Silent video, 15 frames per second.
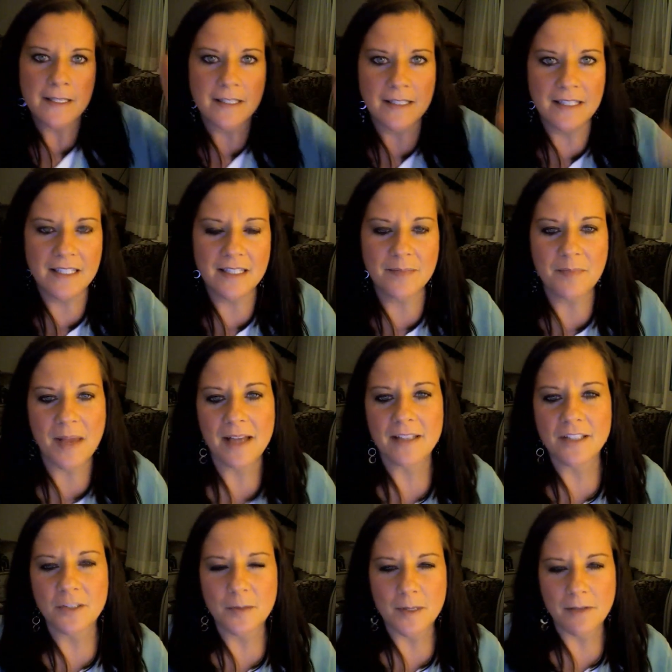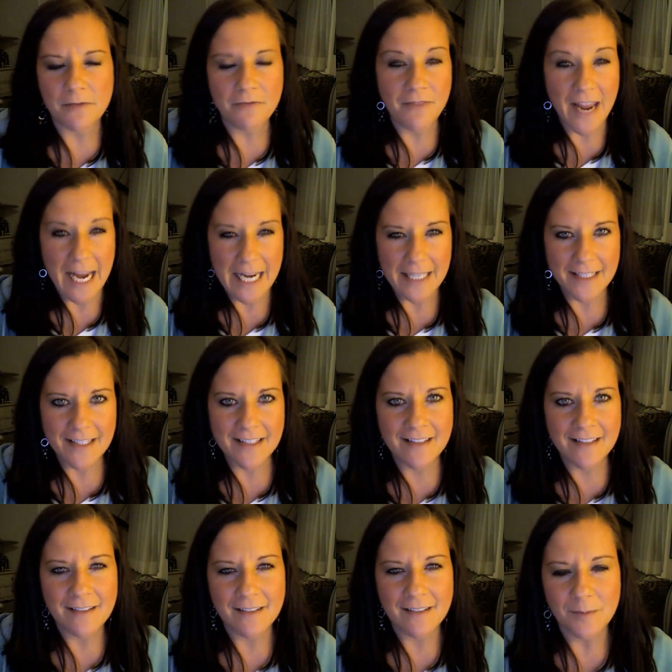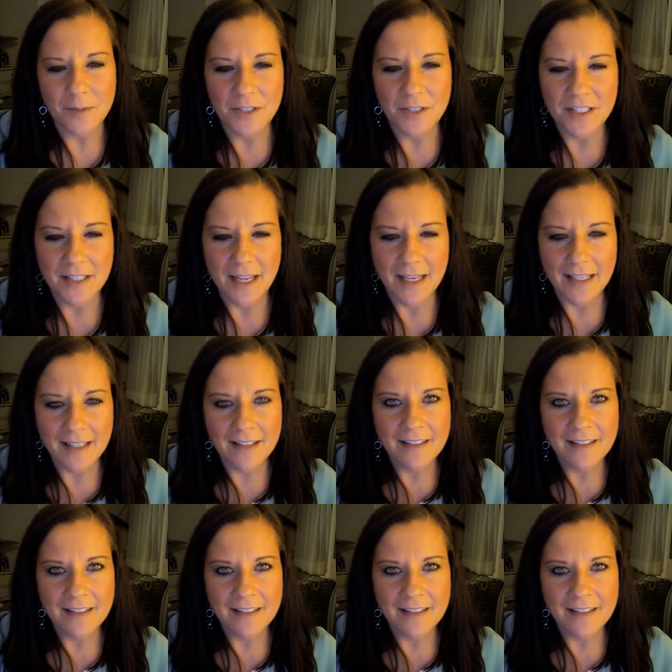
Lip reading: smacked you in the face, which is like,